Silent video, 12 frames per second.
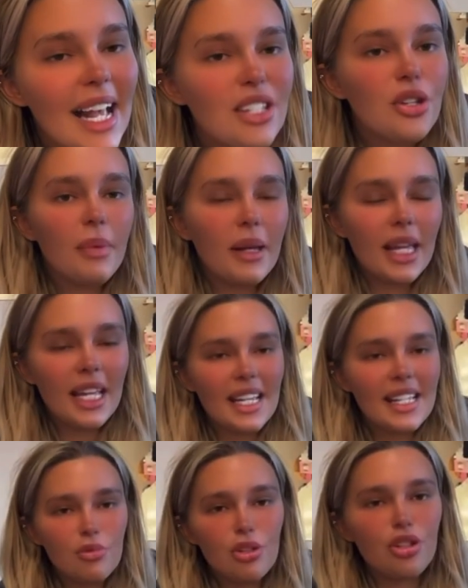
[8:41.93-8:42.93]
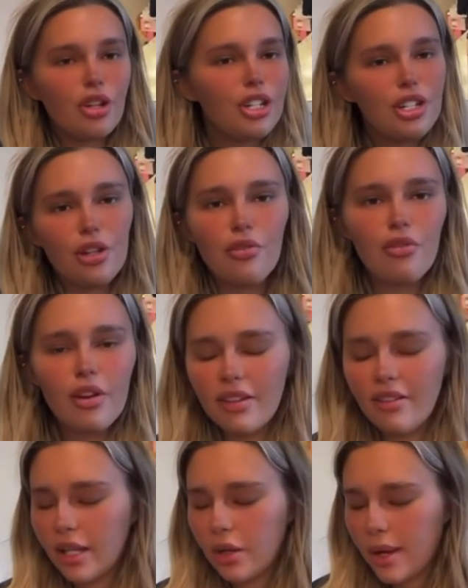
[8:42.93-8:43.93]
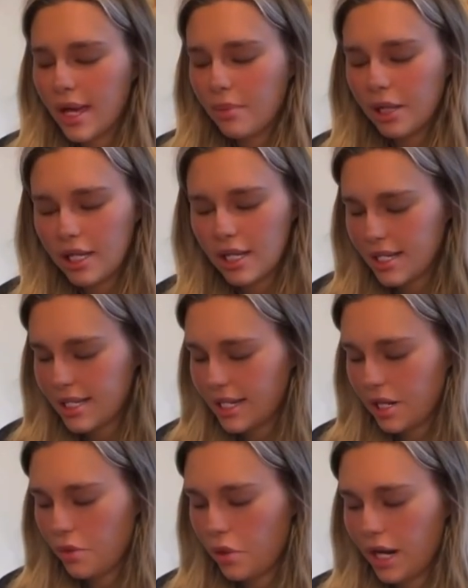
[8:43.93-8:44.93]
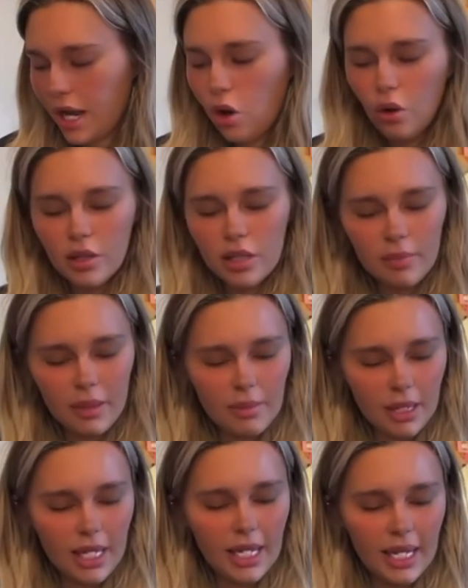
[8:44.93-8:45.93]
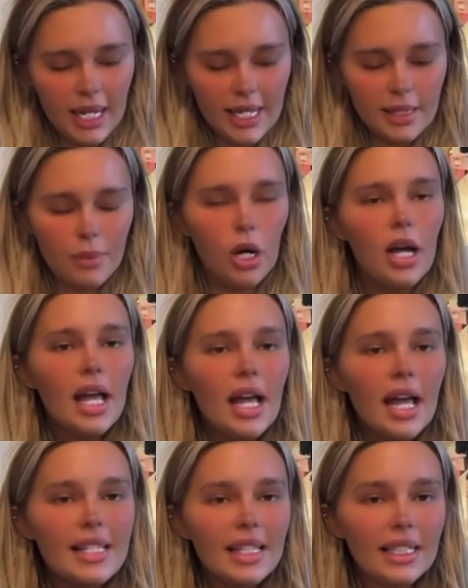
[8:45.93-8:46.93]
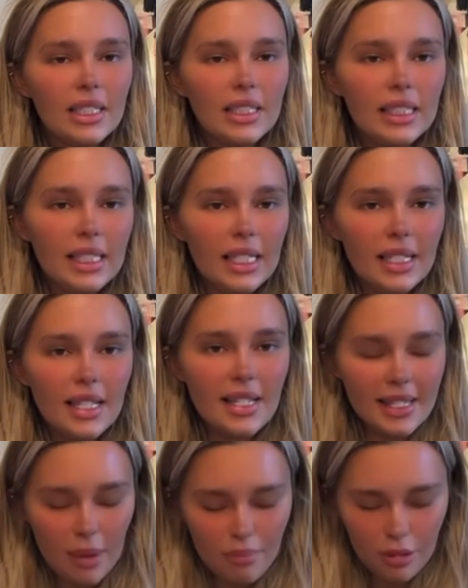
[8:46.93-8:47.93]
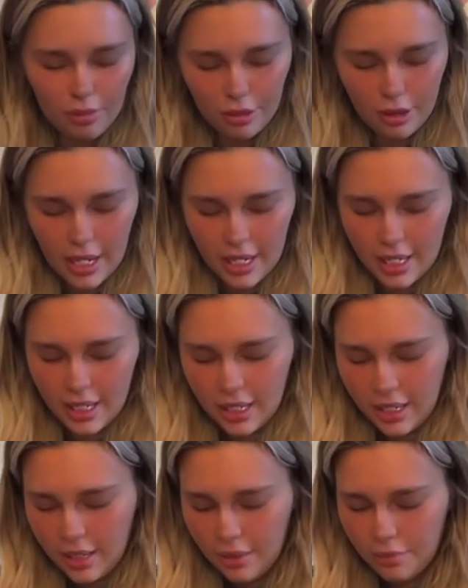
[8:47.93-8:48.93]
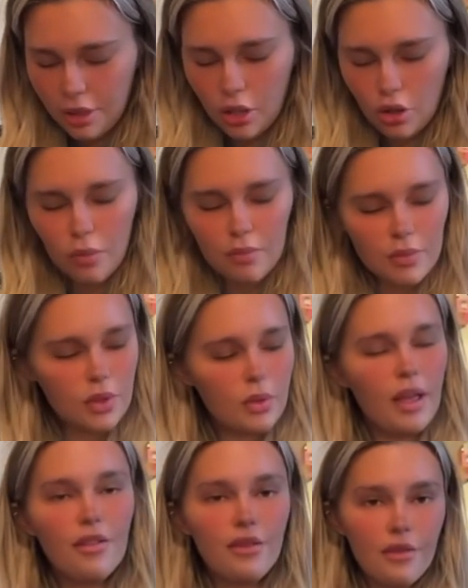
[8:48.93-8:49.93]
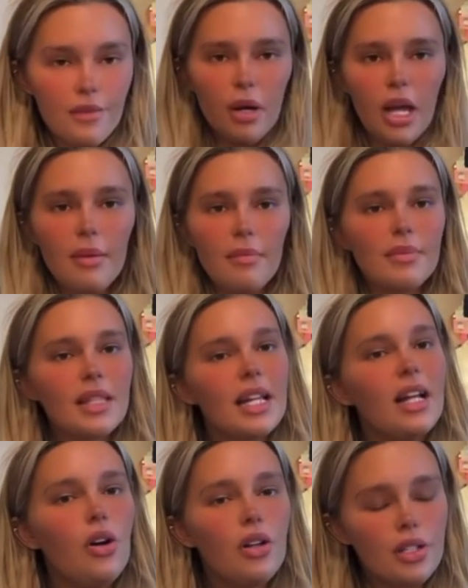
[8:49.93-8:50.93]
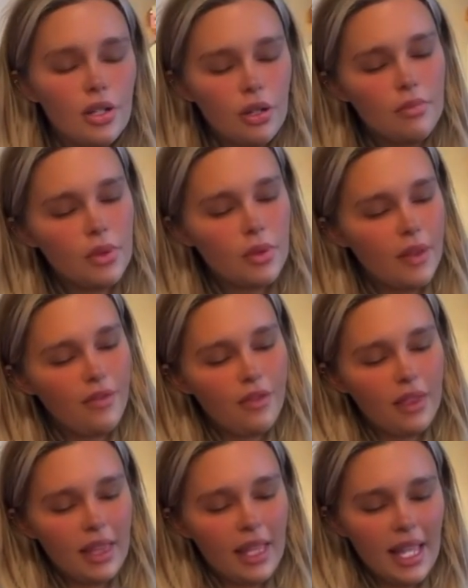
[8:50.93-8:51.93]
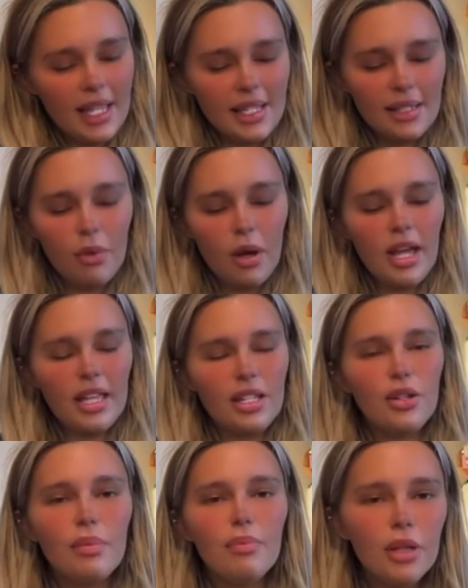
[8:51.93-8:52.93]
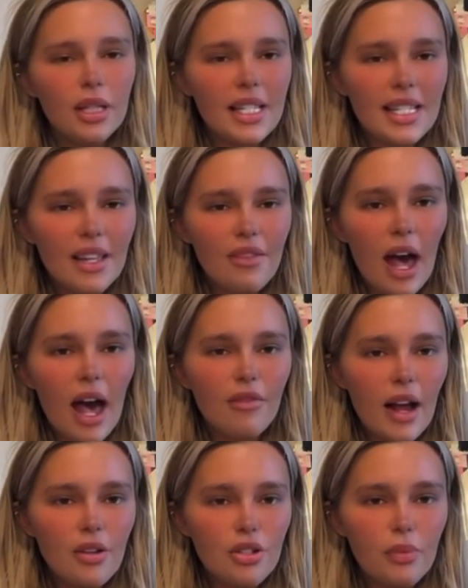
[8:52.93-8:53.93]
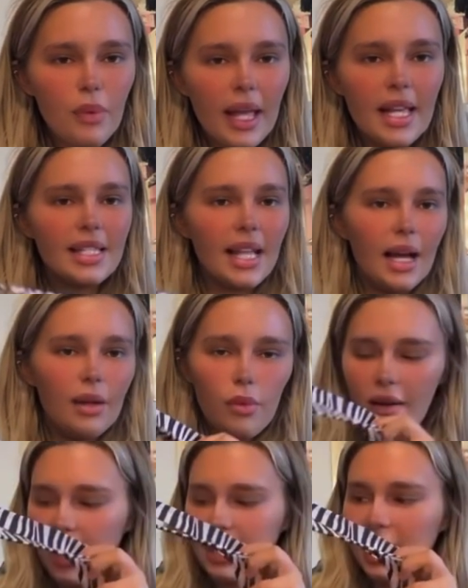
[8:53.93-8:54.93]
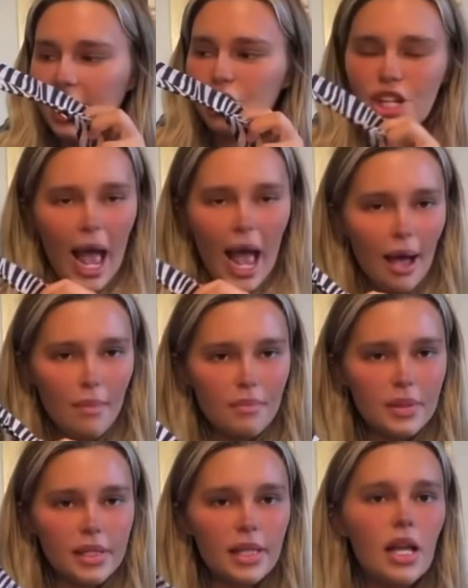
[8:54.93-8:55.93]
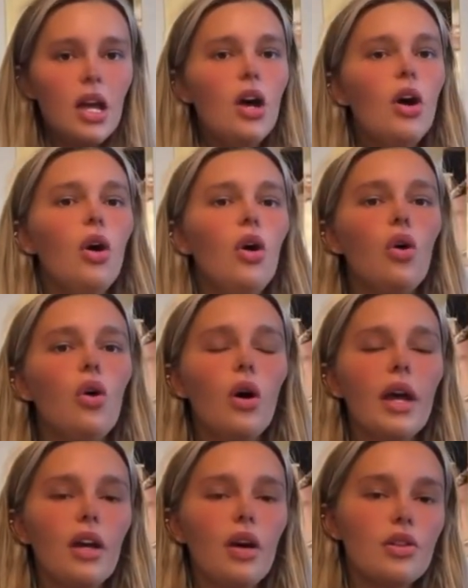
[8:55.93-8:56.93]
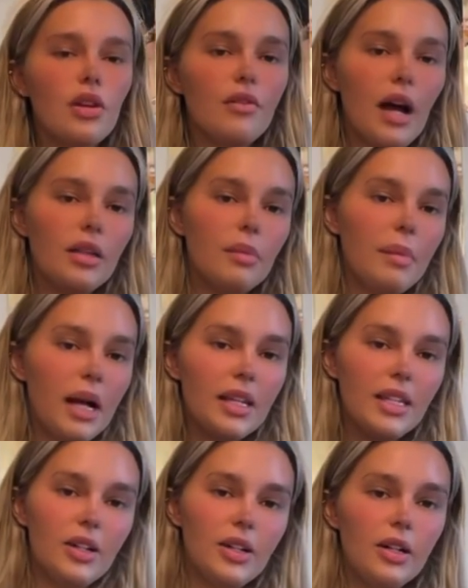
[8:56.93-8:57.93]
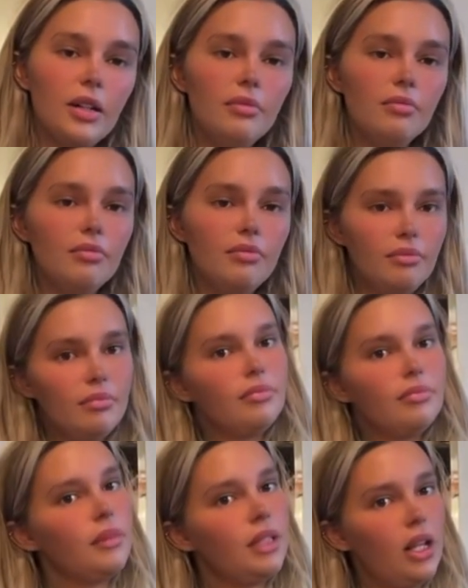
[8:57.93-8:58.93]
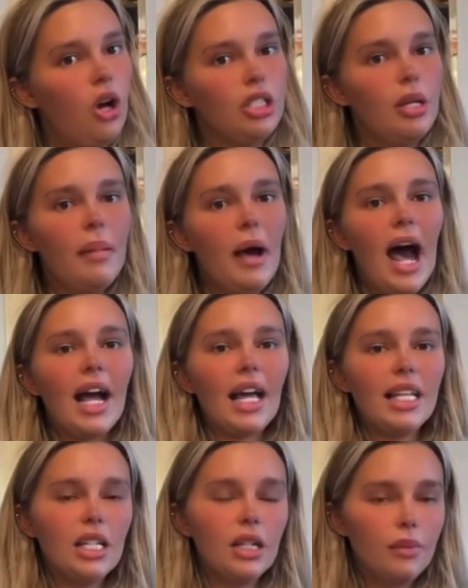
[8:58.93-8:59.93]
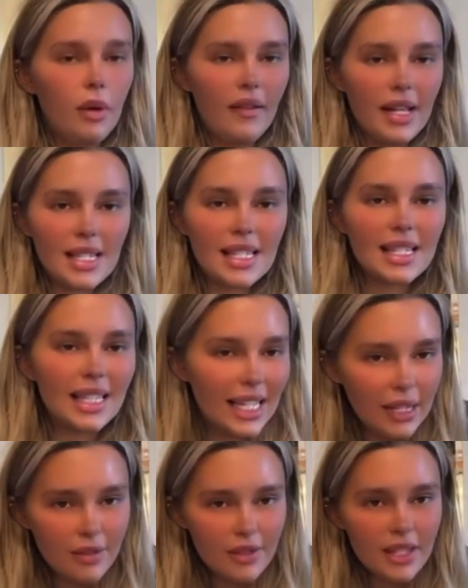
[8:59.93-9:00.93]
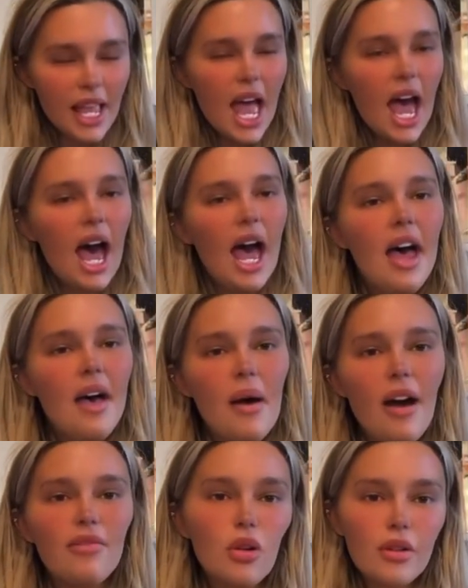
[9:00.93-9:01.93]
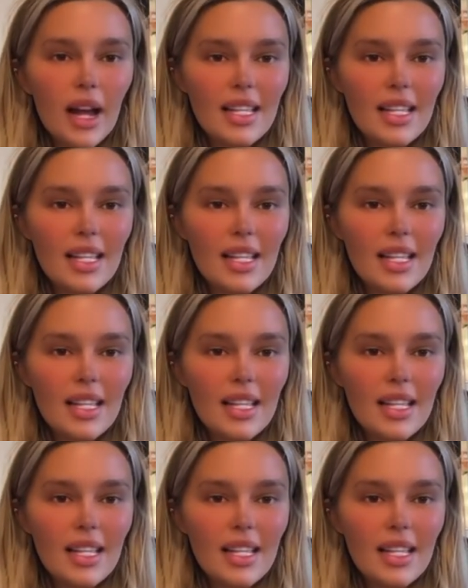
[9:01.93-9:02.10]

These next 2 bikinis I'm just going to do really, really quick because I don't want it all to be bikinis. But it's a little zebra print. But it comes with bottoms, and it also comes with this, where you can put this either around your waist and wear it as, like, chaps, or it goes around the back of your back and you can wear it as sleeves. I've